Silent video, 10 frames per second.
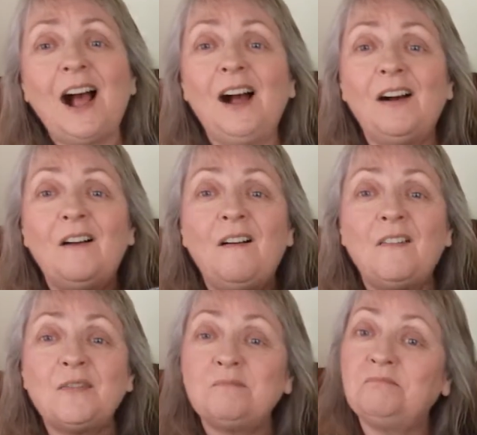
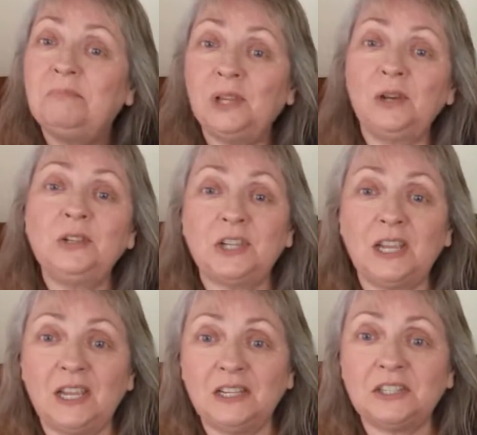of blue
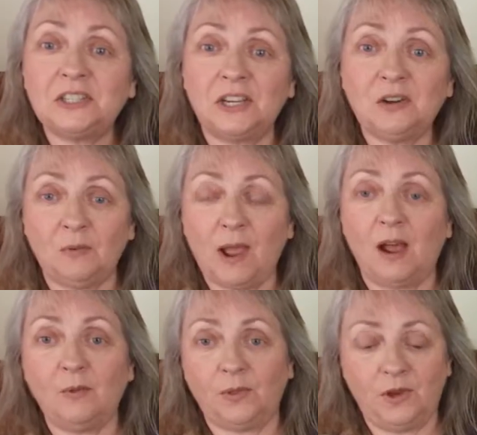jeans sitting
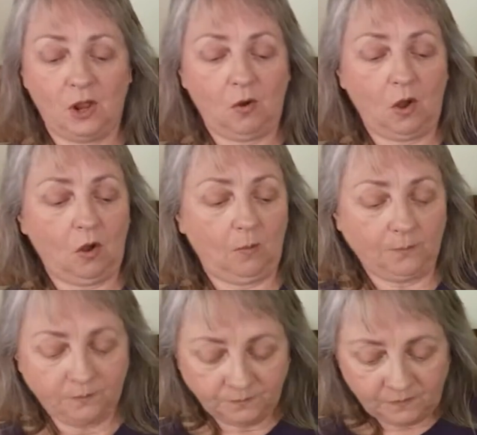around with no home.
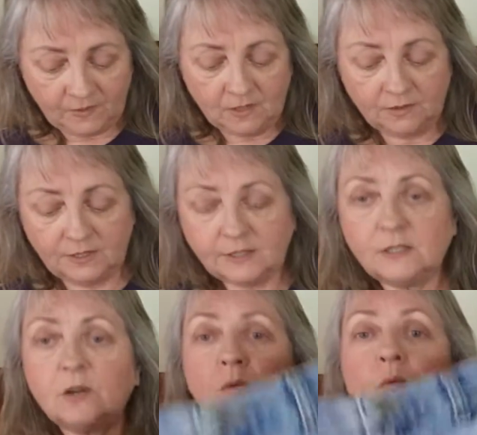This
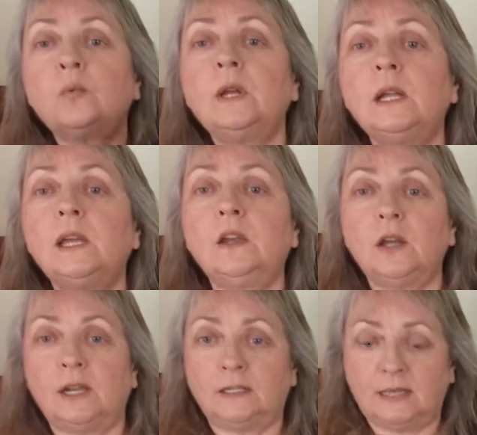is a really
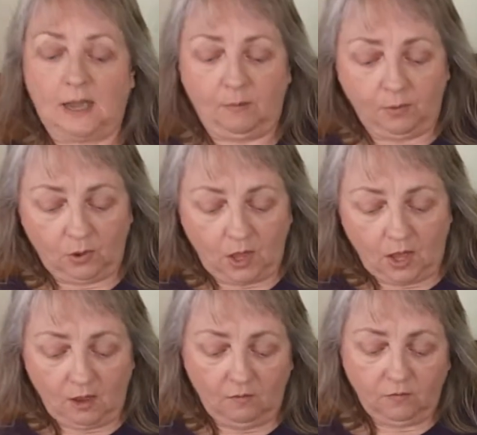good example
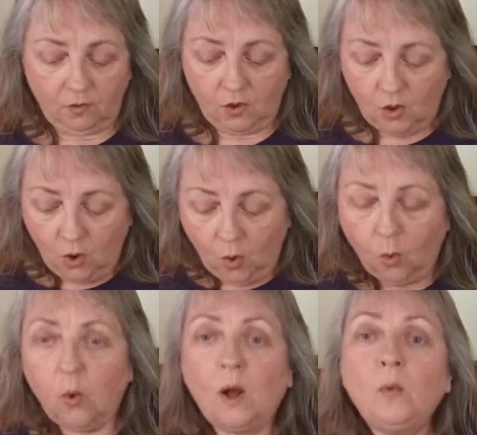of
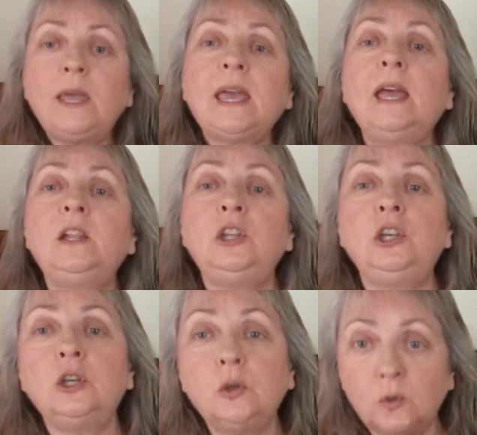what we can
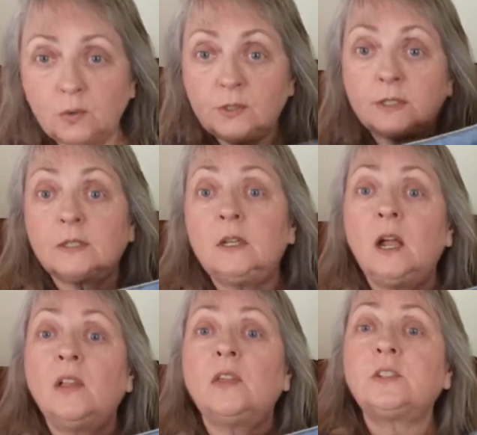use
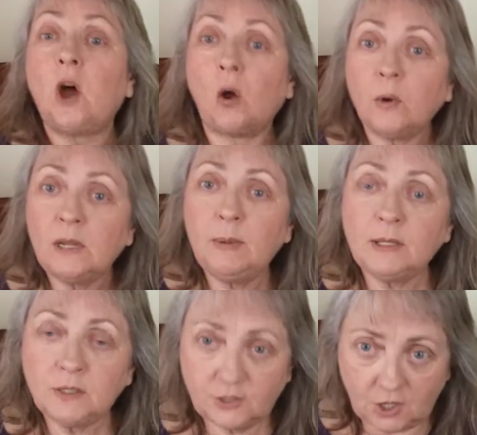that's already
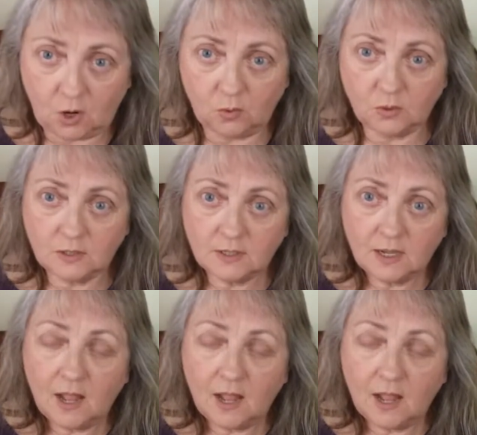been sewn